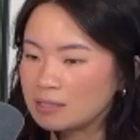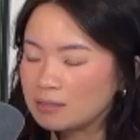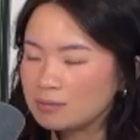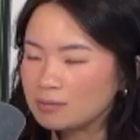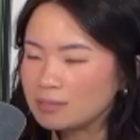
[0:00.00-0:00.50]

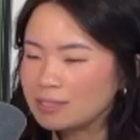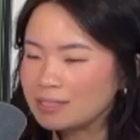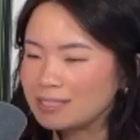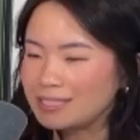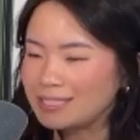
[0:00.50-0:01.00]

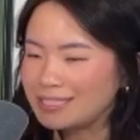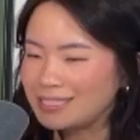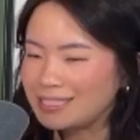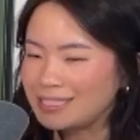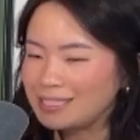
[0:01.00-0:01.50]
let's
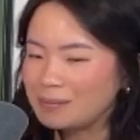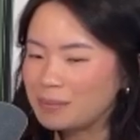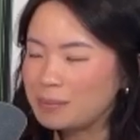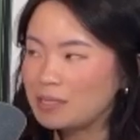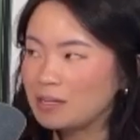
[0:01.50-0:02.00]
see.
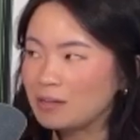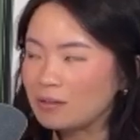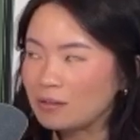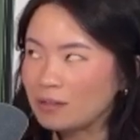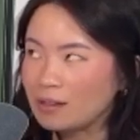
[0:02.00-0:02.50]
Maybe
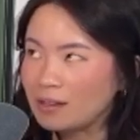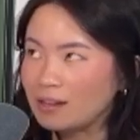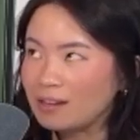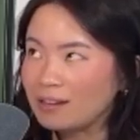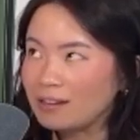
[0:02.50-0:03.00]
another
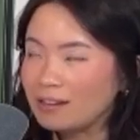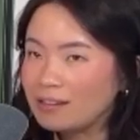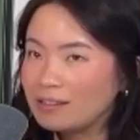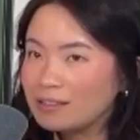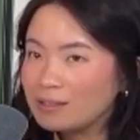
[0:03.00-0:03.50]
thing
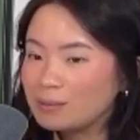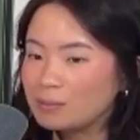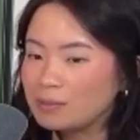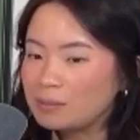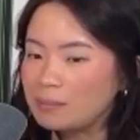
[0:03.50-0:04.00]

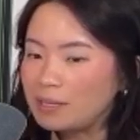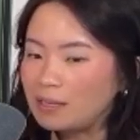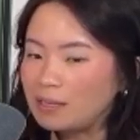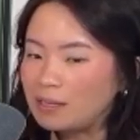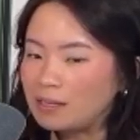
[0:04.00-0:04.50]
would
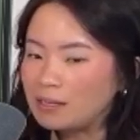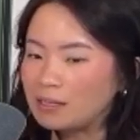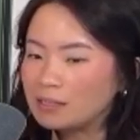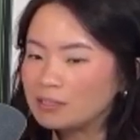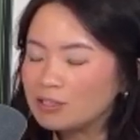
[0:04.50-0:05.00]
be
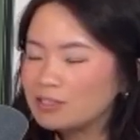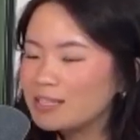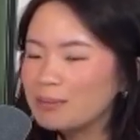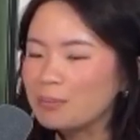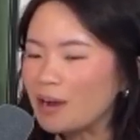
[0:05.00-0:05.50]
just
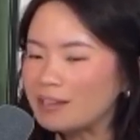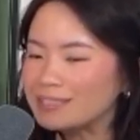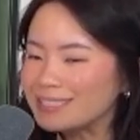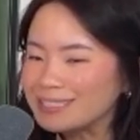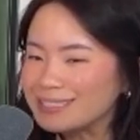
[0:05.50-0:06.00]
like
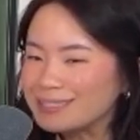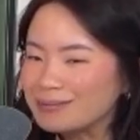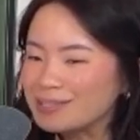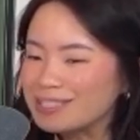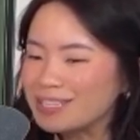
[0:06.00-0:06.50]
practice,
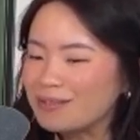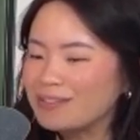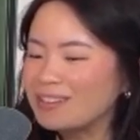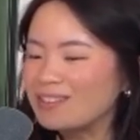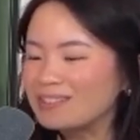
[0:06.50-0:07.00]
which I feel
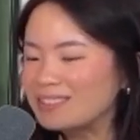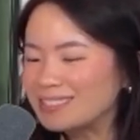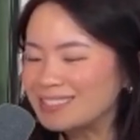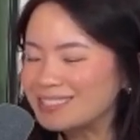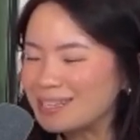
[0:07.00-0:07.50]
like everyone always
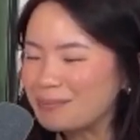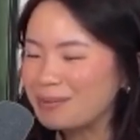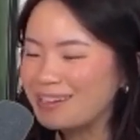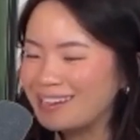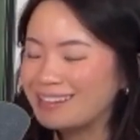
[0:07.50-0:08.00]
says that,
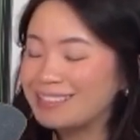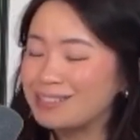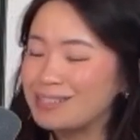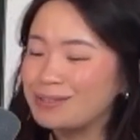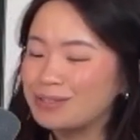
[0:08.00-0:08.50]
but I think it's
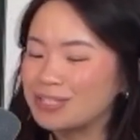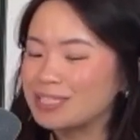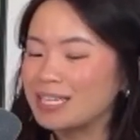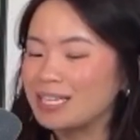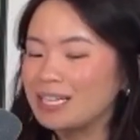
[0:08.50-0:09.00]
huge. Just
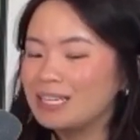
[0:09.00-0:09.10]
like